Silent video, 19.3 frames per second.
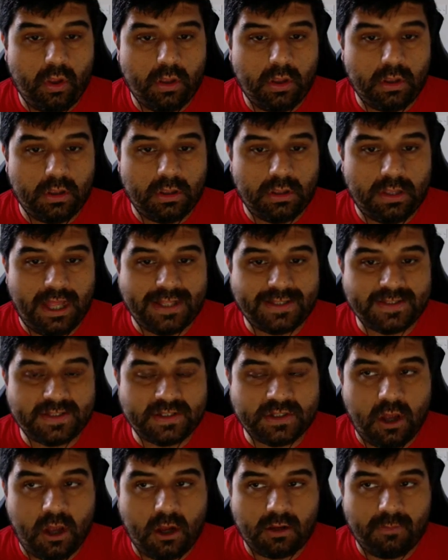Let's
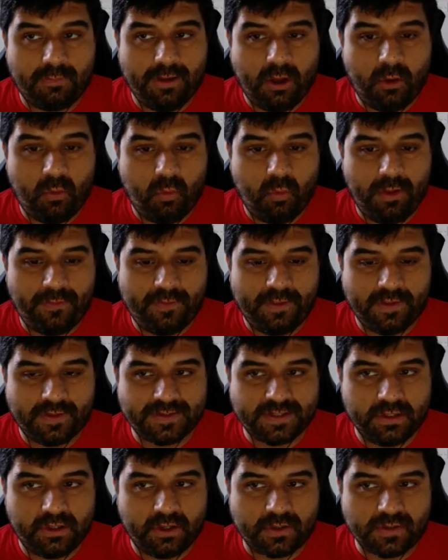talk about what
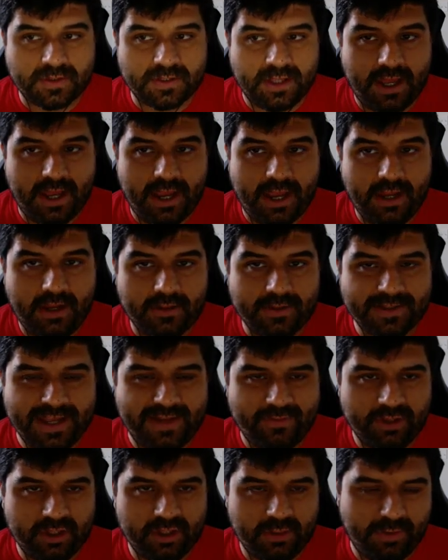this looks like. Let's
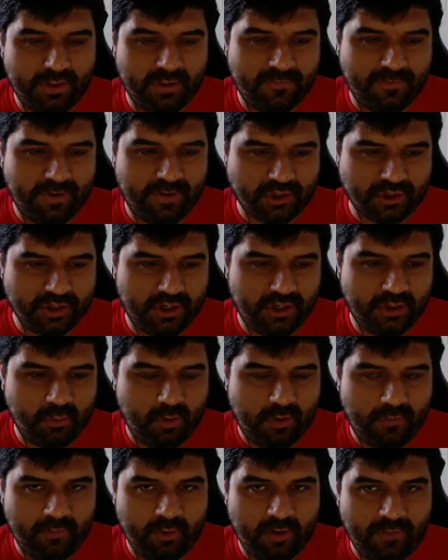have a little bit of the fiction.
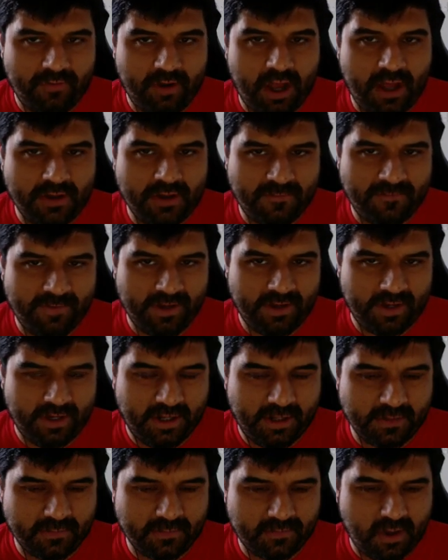You have not defeated
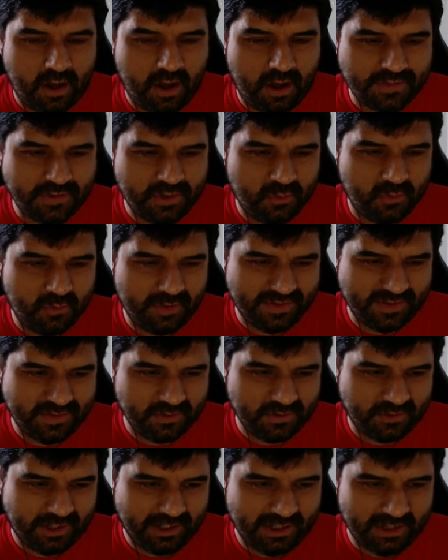it. Osto, what does this
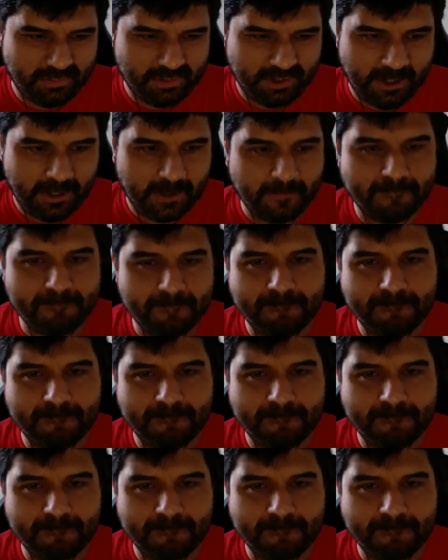look like in the beginning?